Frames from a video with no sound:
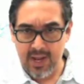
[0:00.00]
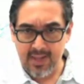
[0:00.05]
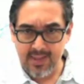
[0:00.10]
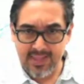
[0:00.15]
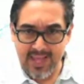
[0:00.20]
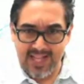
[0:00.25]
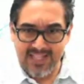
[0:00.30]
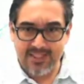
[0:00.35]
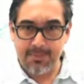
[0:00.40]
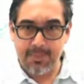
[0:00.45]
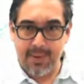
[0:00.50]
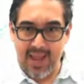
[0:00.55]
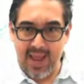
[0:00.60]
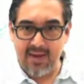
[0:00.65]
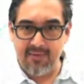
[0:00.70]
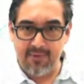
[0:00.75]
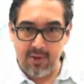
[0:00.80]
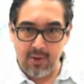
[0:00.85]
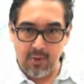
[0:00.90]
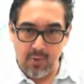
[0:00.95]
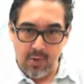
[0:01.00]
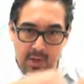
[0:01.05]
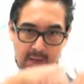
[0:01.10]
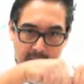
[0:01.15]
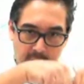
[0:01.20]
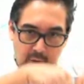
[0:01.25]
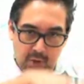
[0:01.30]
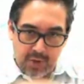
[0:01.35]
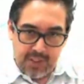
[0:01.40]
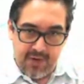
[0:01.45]
Okay, that's plan
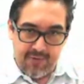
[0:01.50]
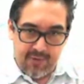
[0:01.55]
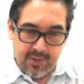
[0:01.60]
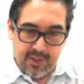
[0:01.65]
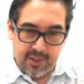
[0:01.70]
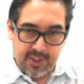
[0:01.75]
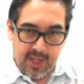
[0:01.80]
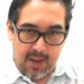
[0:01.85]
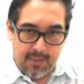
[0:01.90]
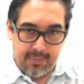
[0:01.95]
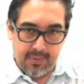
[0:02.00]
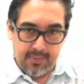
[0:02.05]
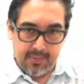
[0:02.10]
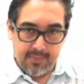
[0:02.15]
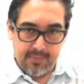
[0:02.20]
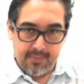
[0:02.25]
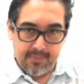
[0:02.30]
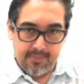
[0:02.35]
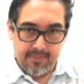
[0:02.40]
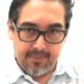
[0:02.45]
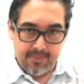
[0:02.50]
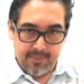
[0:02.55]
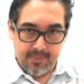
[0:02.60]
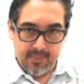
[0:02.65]
view. You see it from the top,